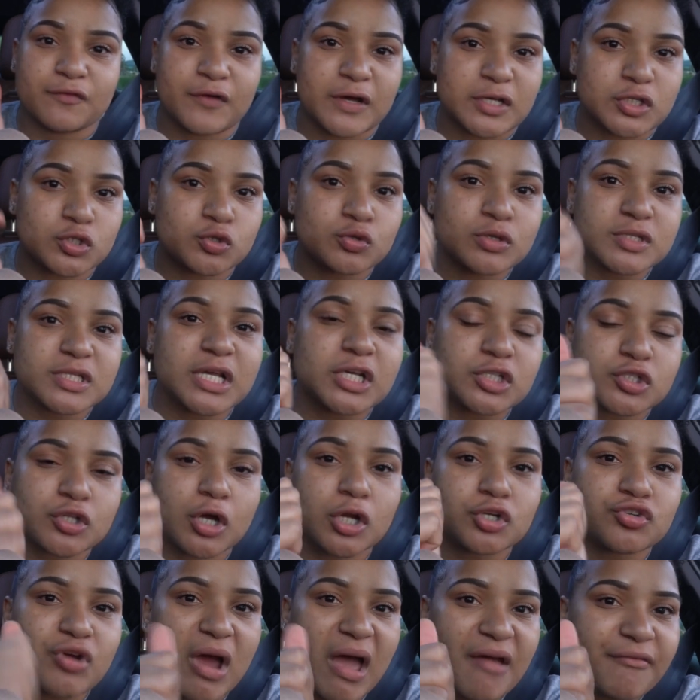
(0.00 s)
as soon as I
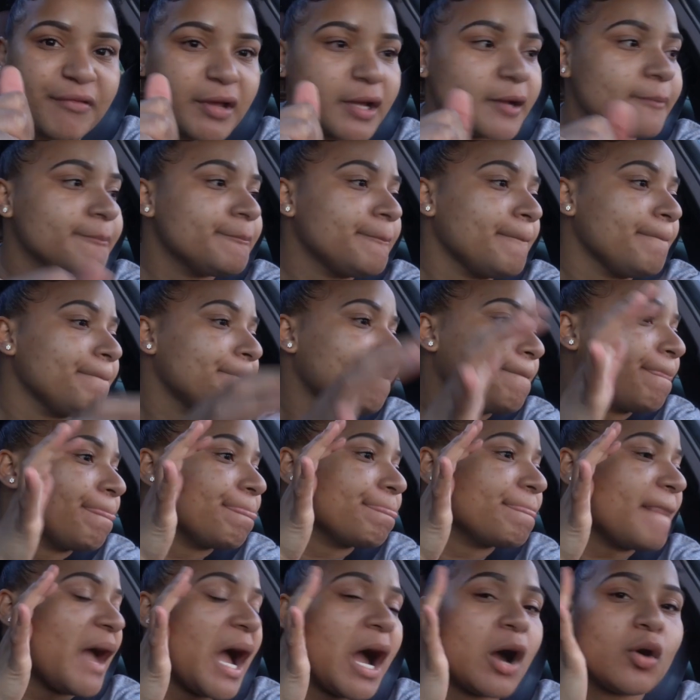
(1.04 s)
start driving,
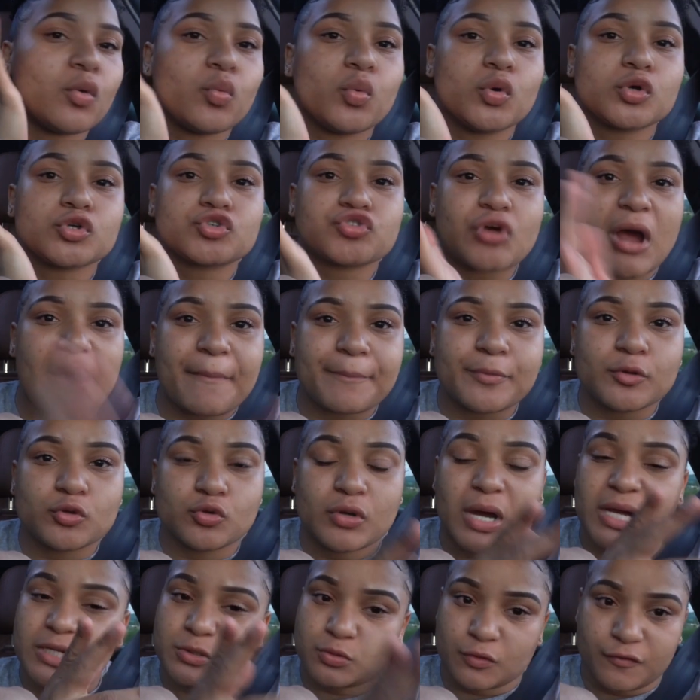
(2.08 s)
I will drop you. You
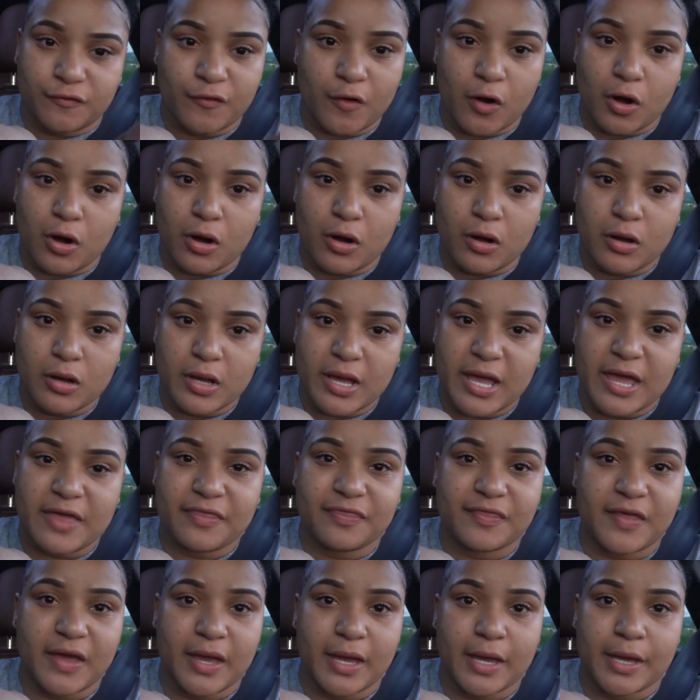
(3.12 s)
guys will fall,
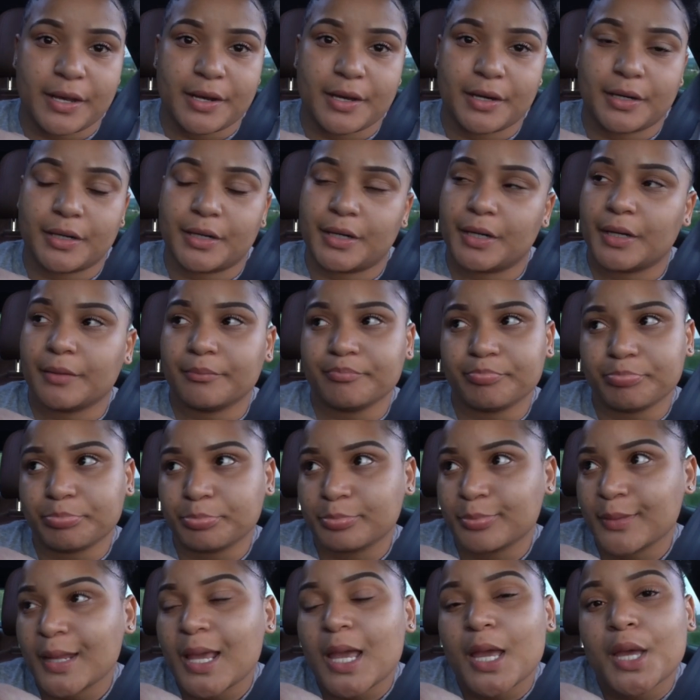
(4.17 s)
and then
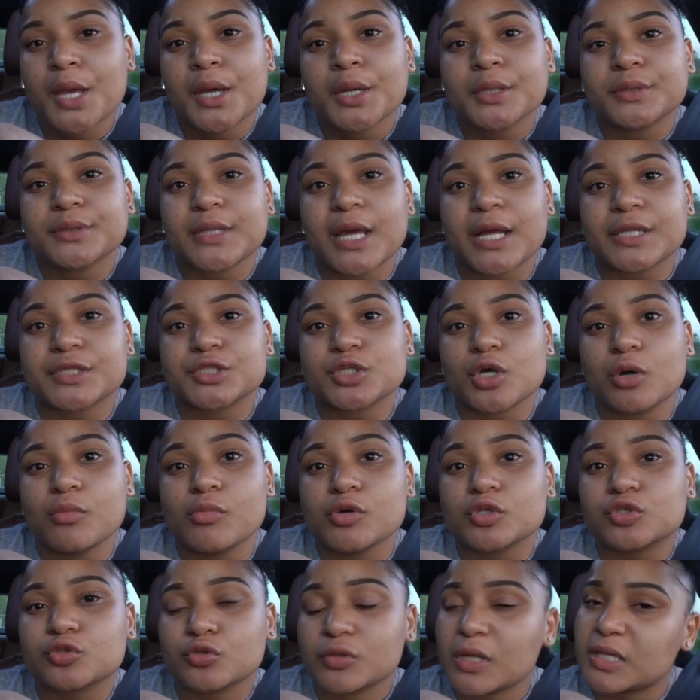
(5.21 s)
that's
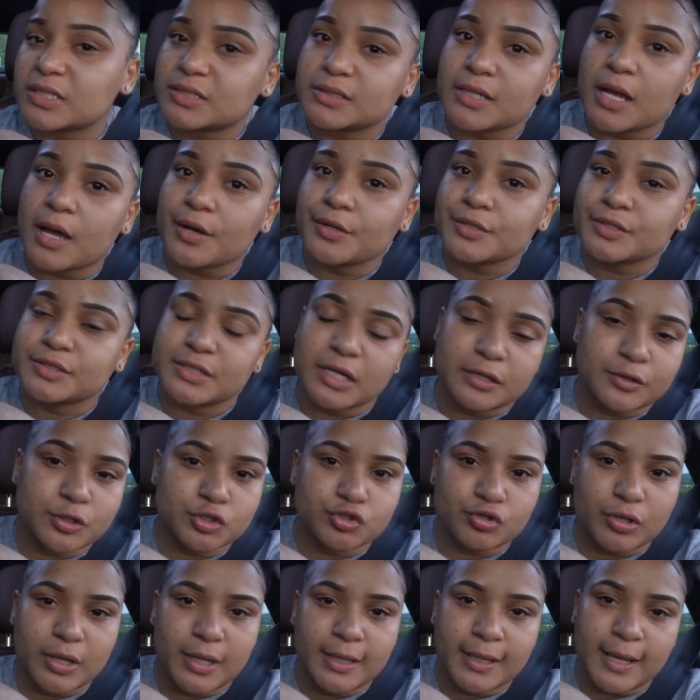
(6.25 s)
almost $2,000 down the
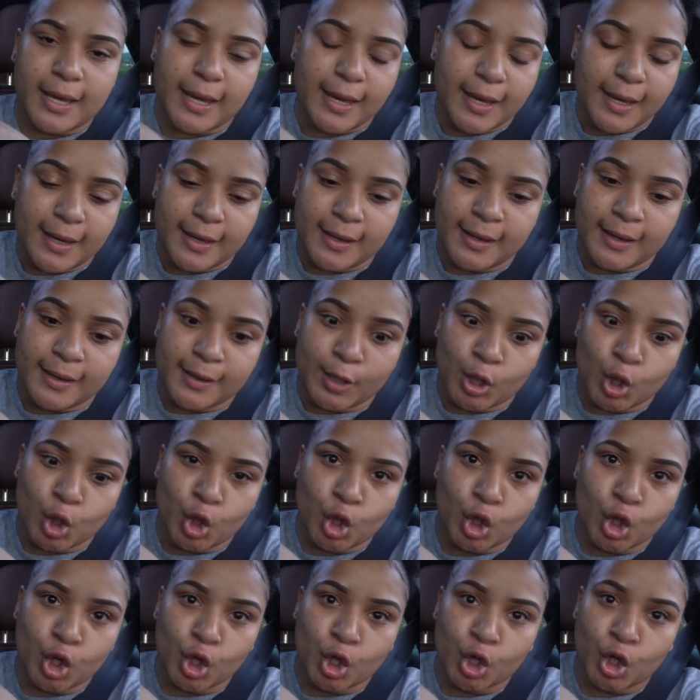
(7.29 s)
drain, and
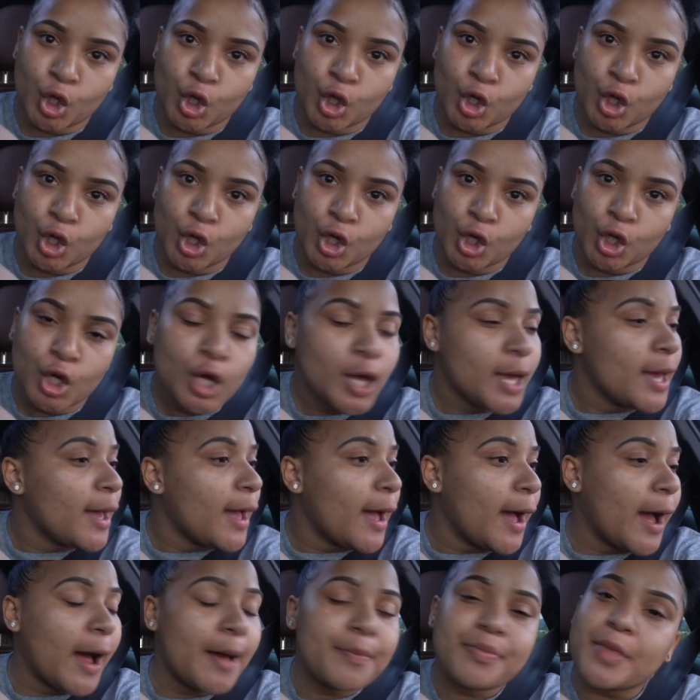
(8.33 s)

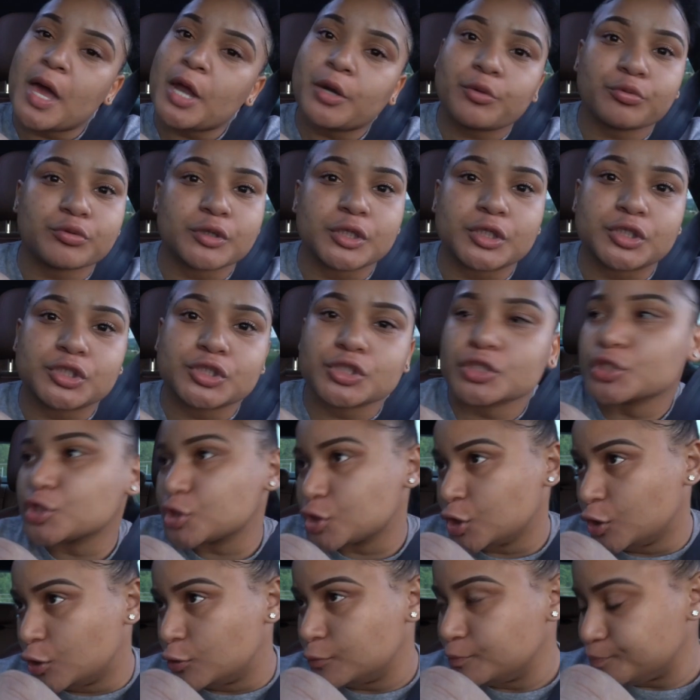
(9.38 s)
I'm not rich.
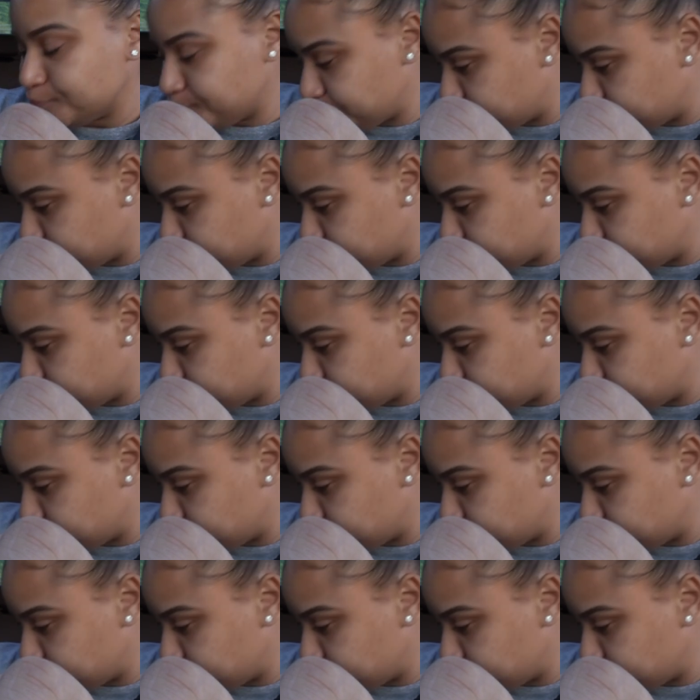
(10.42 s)
So